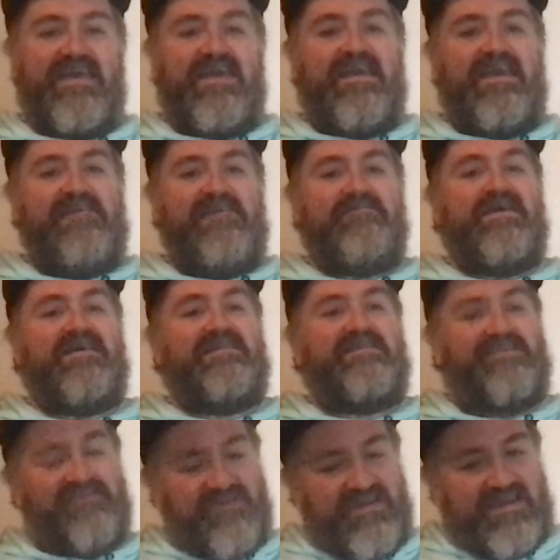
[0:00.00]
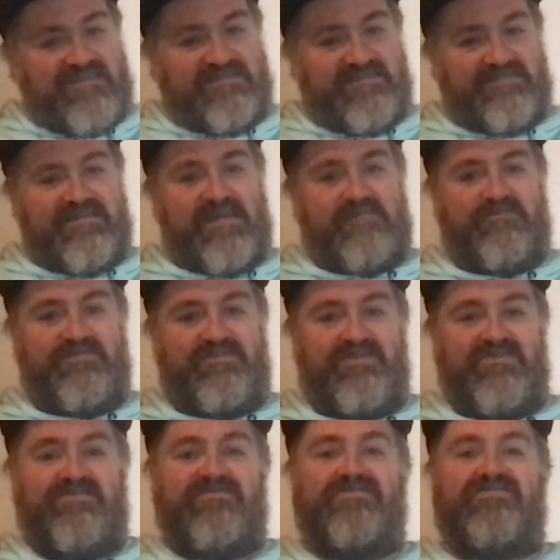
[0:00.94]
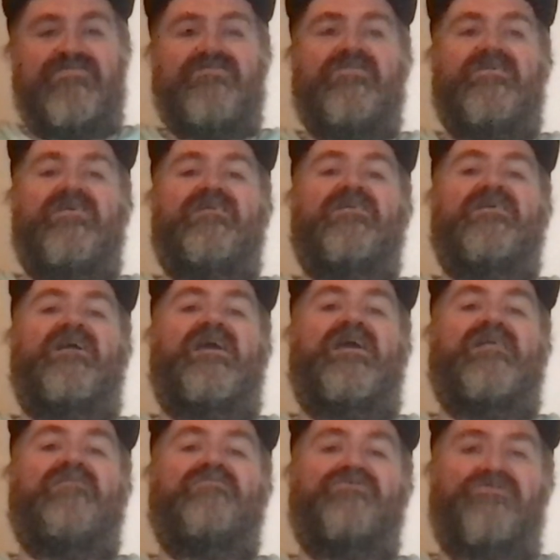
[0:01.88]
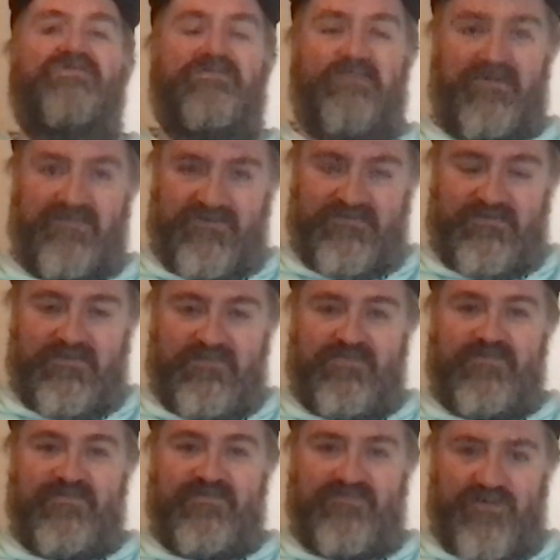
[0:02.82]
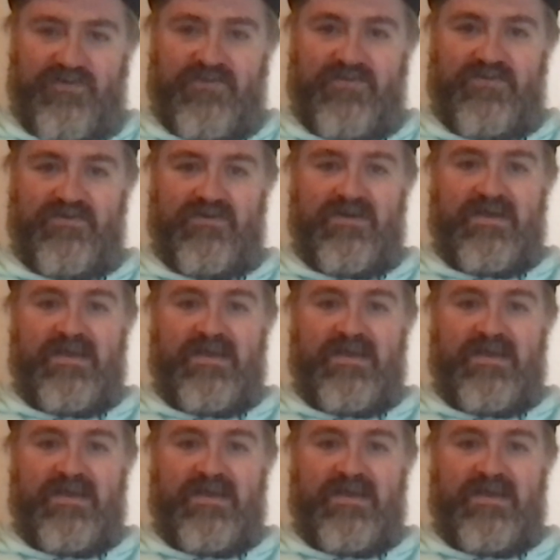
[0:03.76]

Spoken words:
He made 3 interceptions and was responsible for 4